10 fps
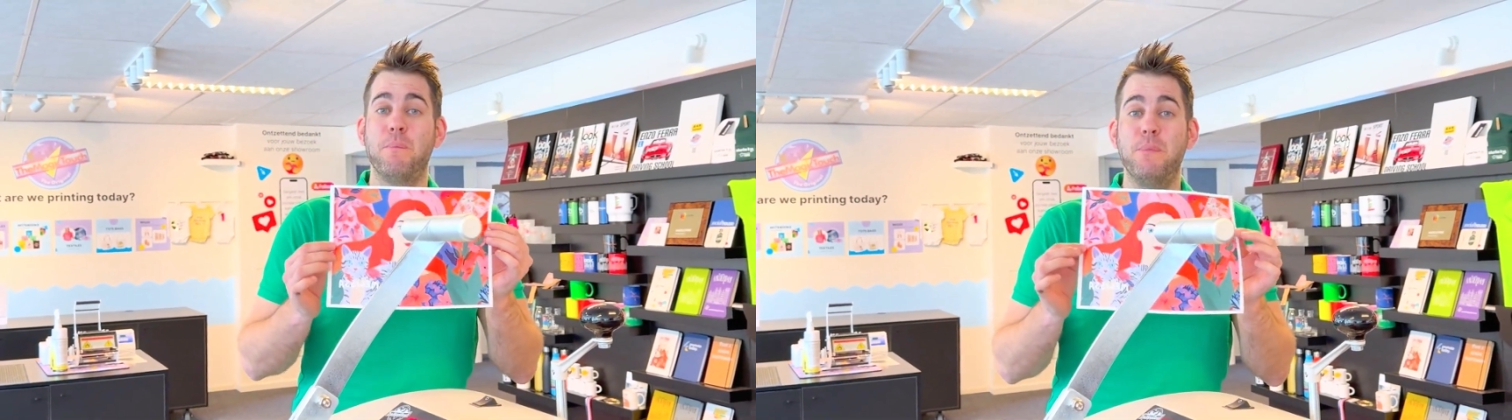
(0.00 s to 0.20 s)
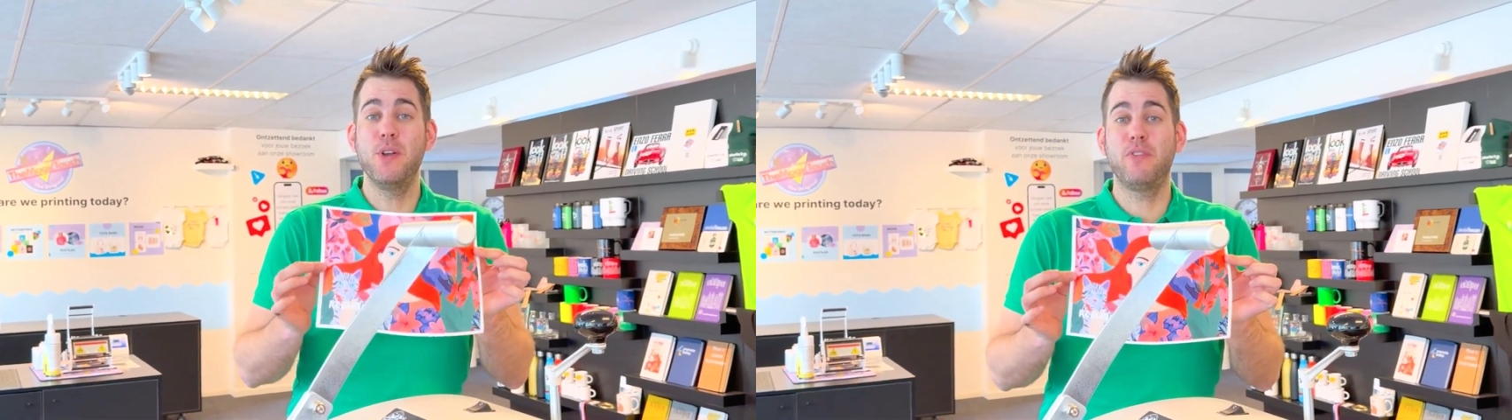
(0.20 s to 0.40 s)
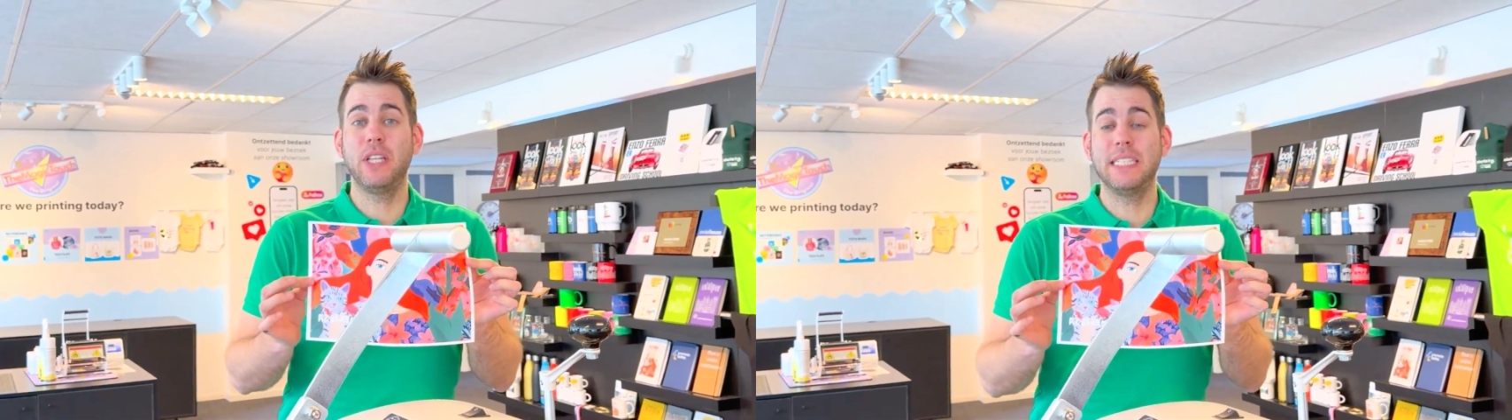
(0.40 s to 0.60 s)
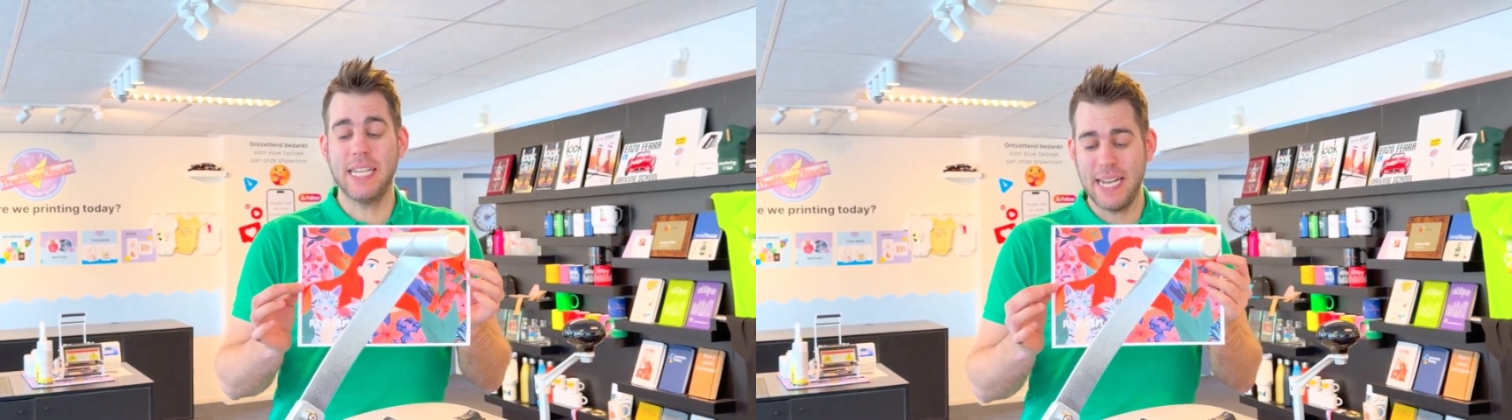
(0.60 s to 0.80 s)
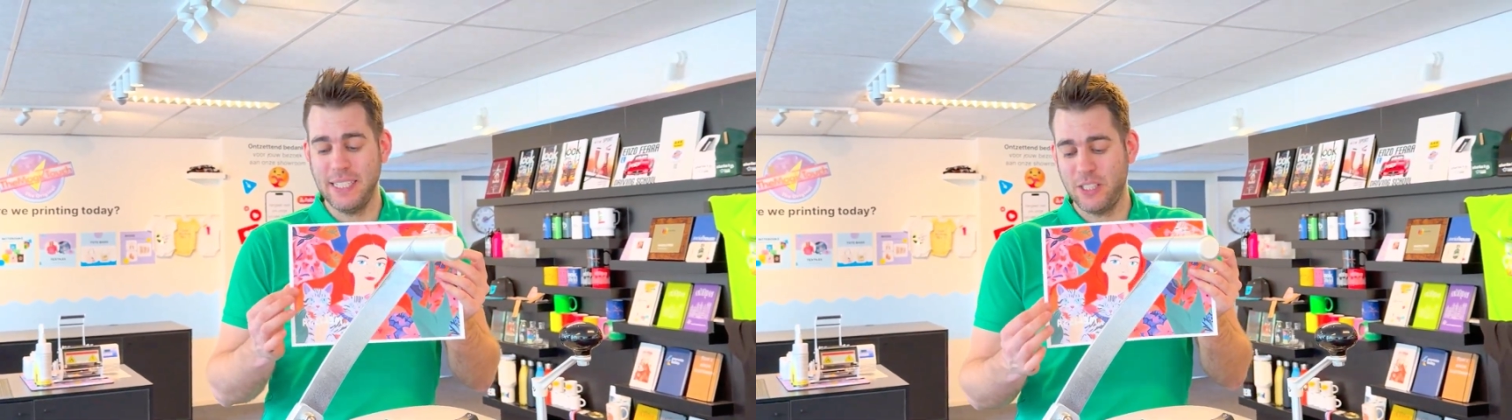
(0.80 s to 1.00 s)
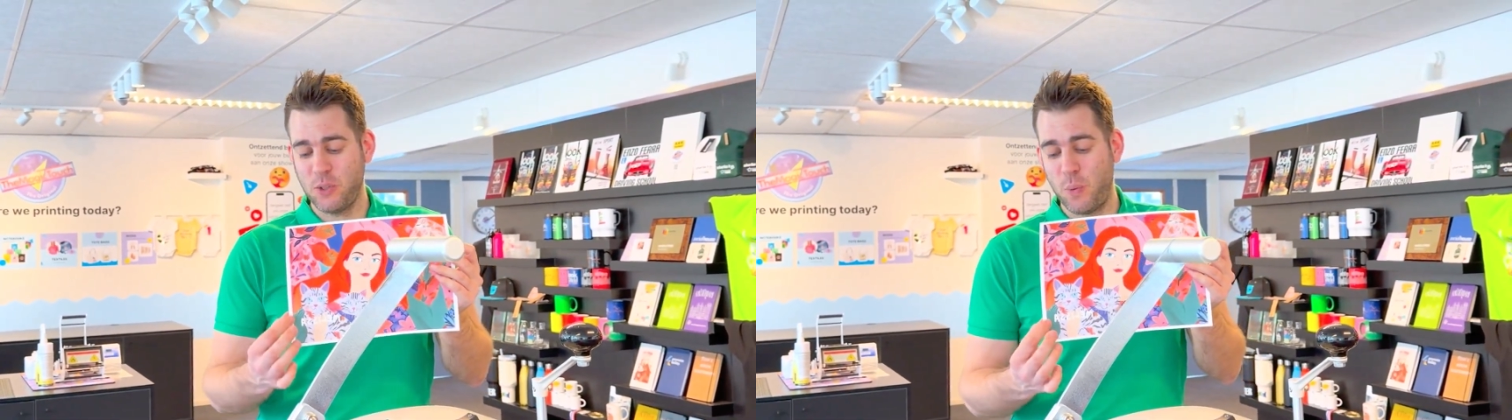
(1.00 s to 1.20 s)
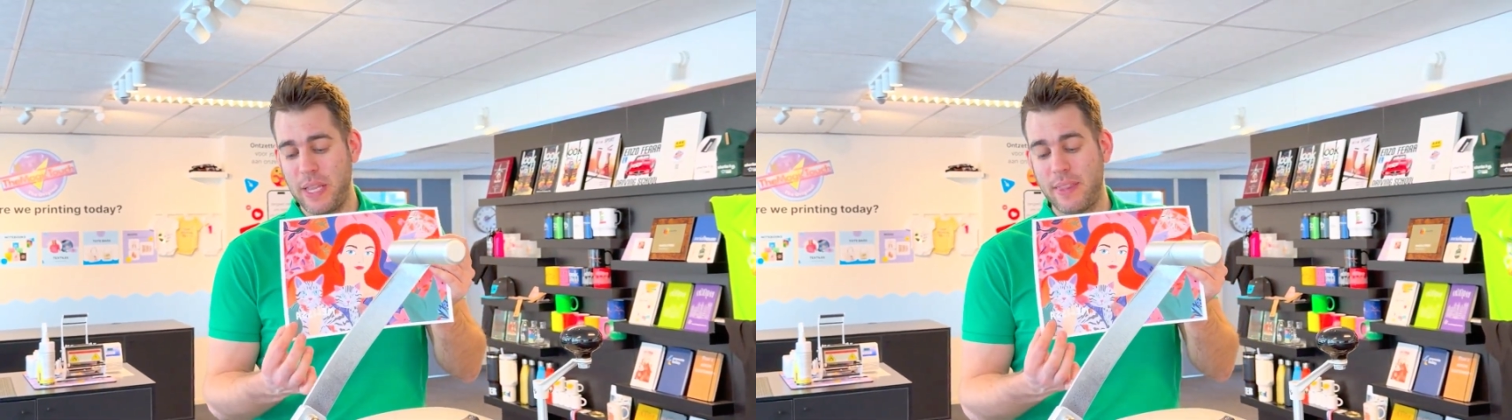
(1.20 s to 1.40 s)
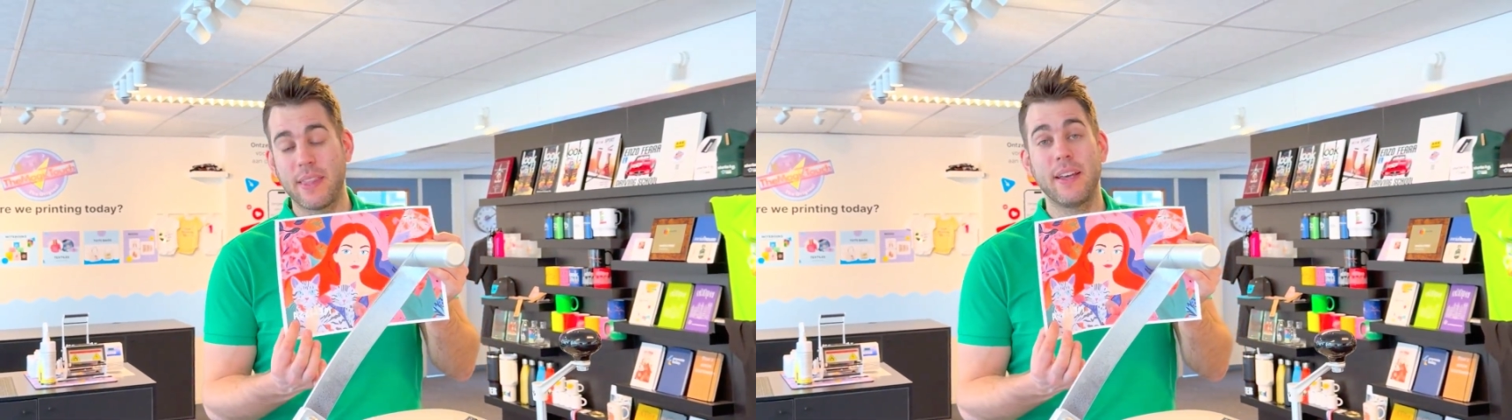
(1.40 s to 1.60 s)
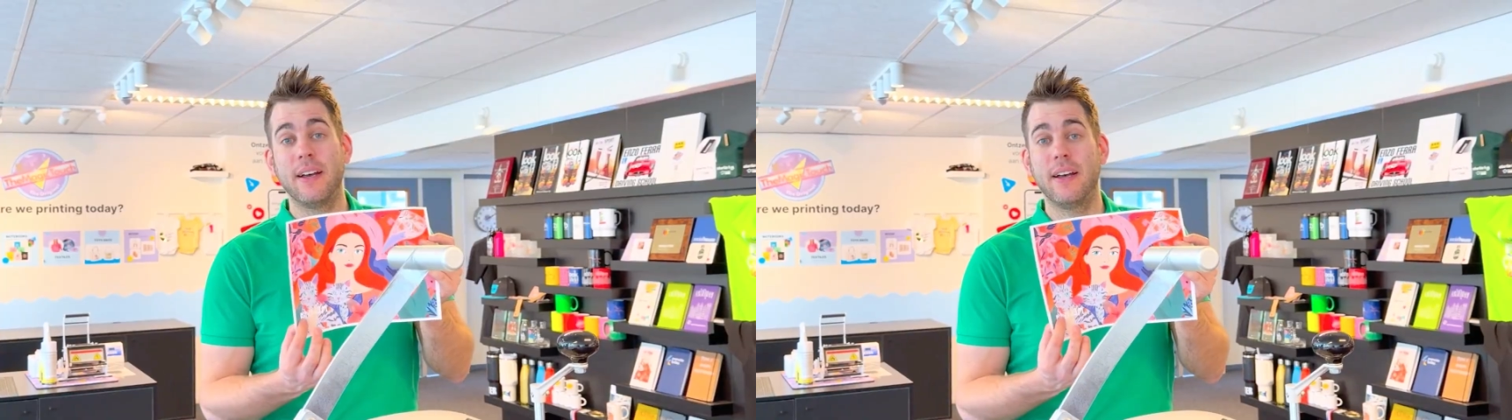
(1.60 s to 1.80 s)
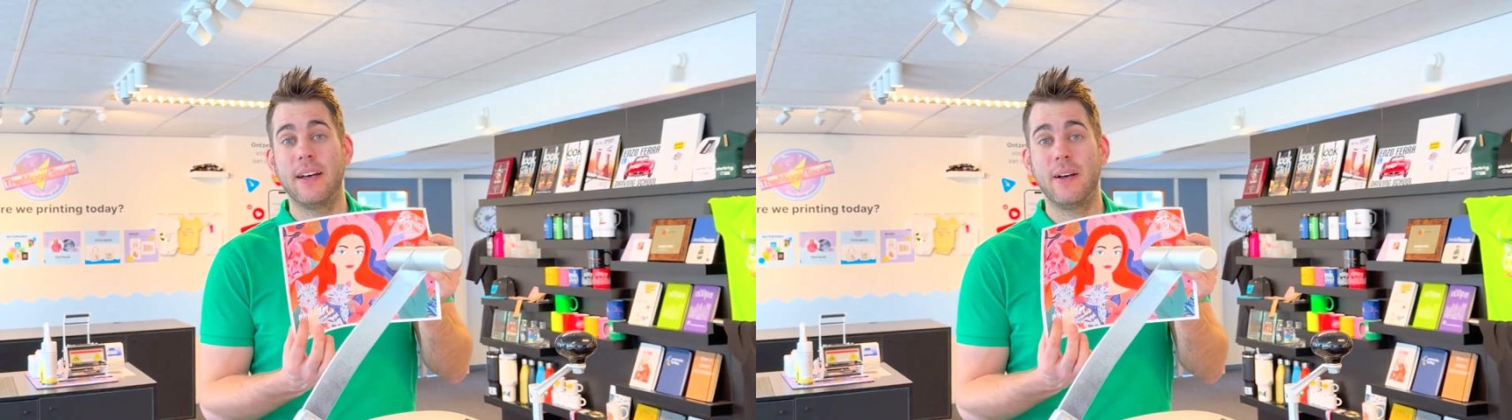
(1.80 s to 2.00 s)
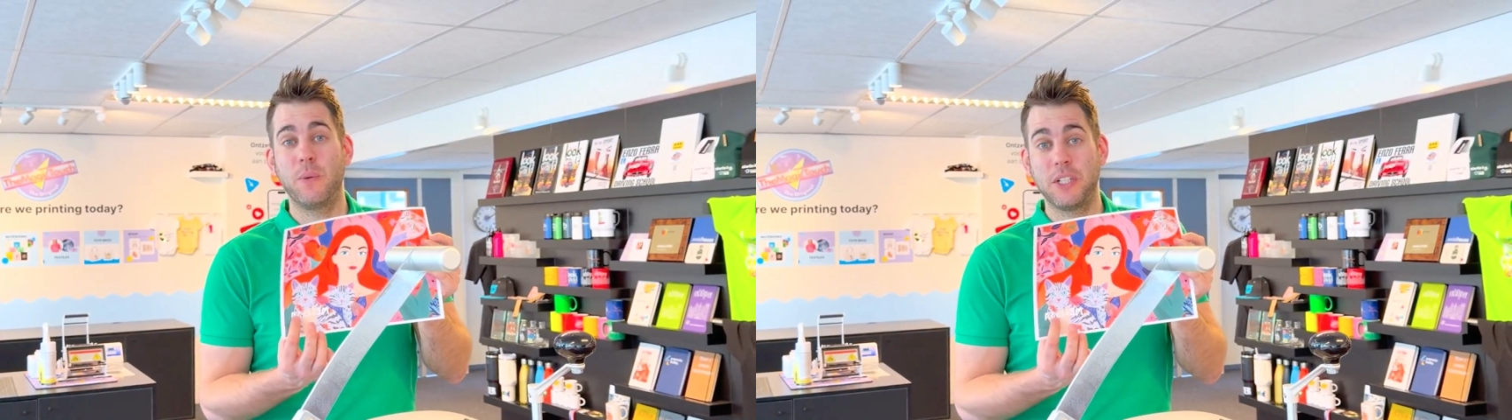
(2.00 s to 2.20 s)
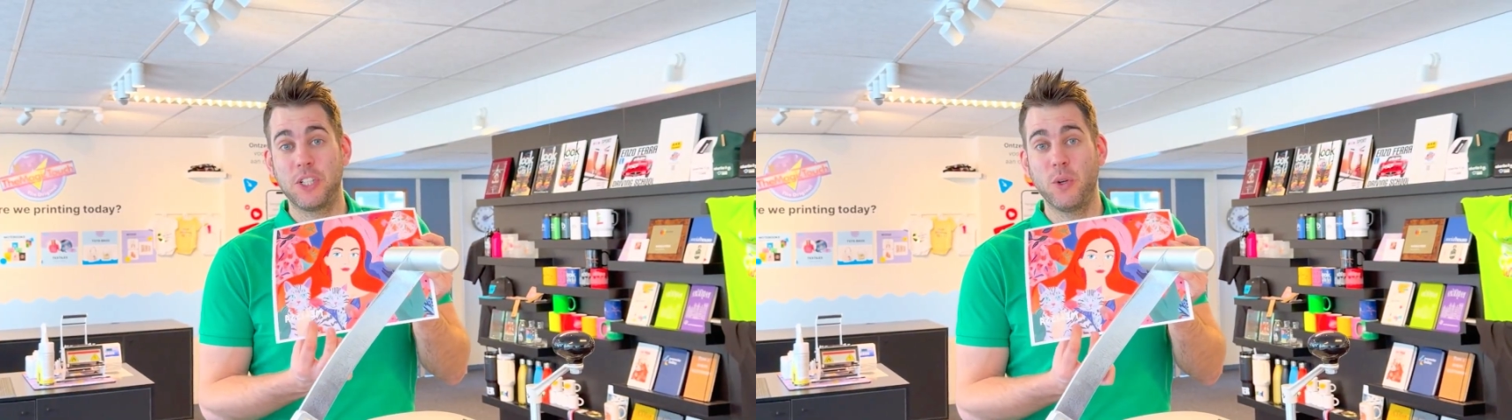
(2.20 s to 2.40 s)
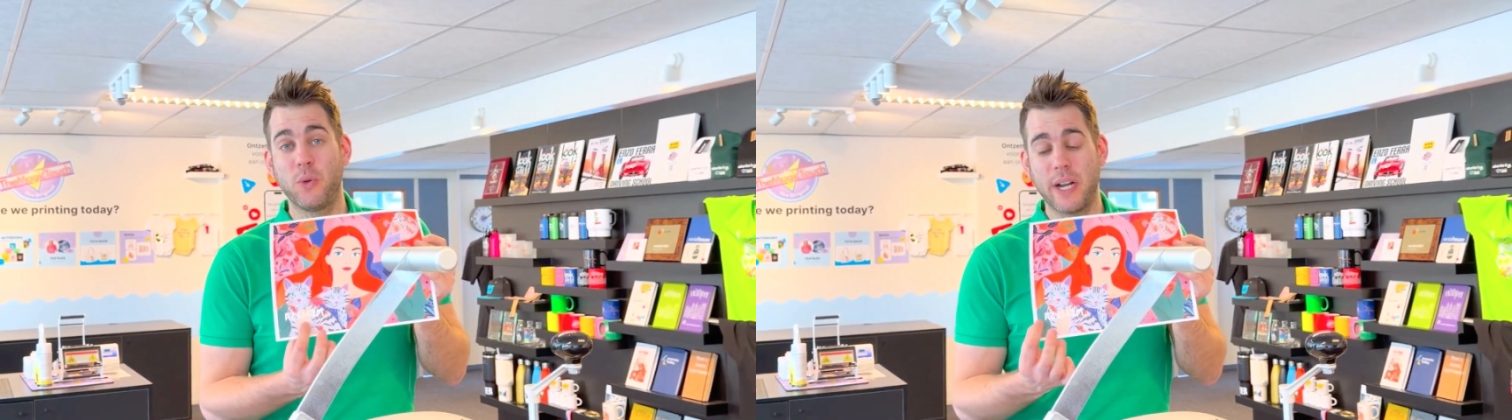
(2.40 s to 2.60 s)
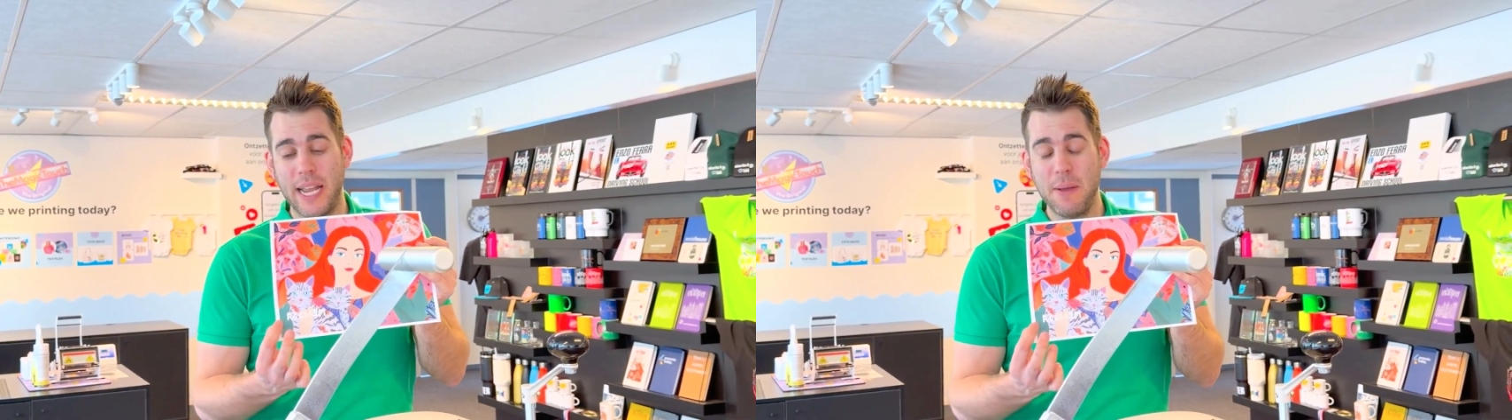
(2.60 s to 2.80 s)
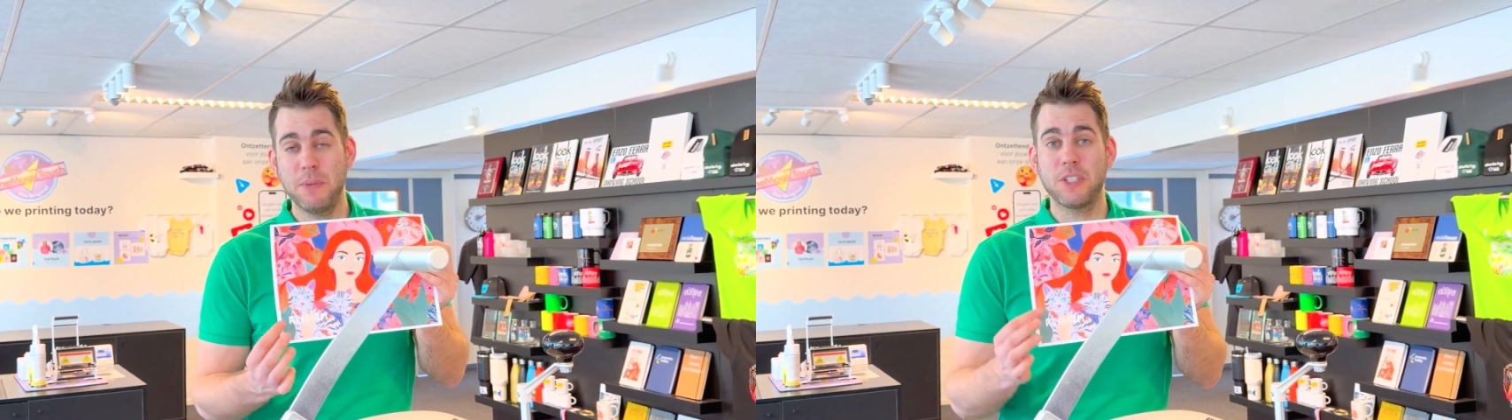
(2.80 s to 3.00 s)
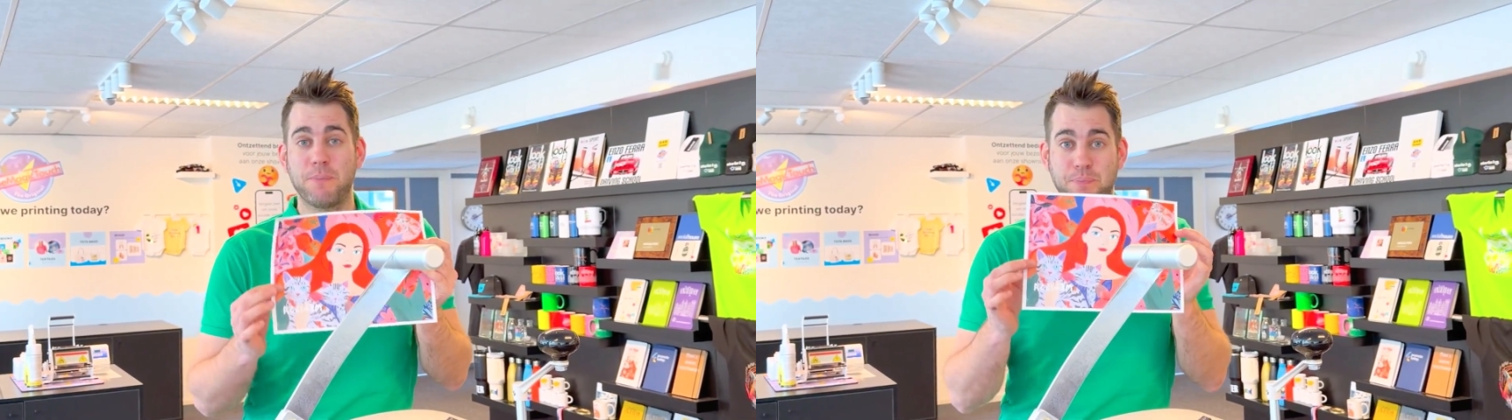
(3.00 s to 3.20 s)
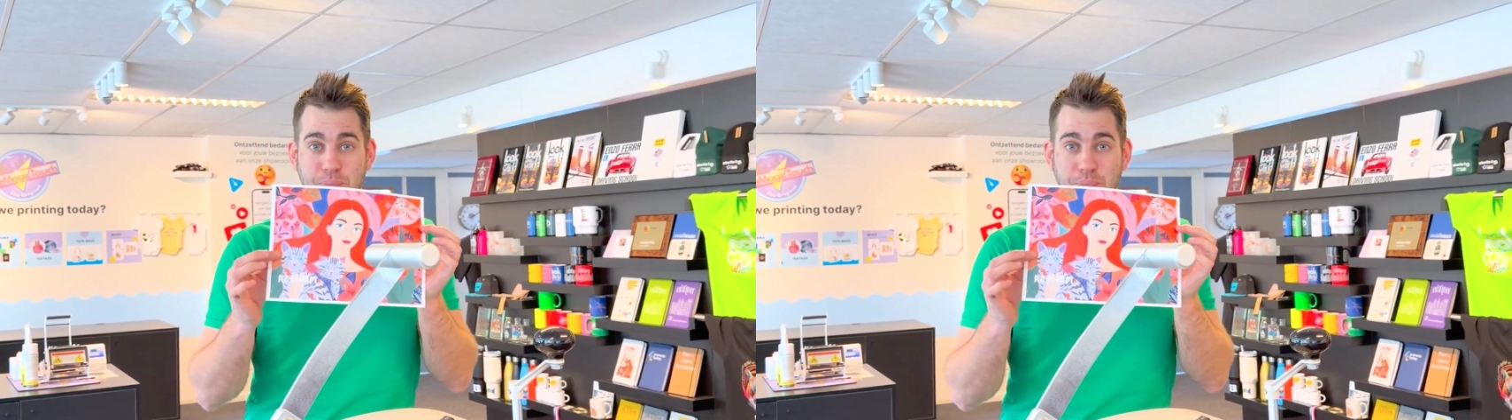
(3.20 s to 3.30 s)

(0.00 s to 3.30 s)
beautiful designs with children names.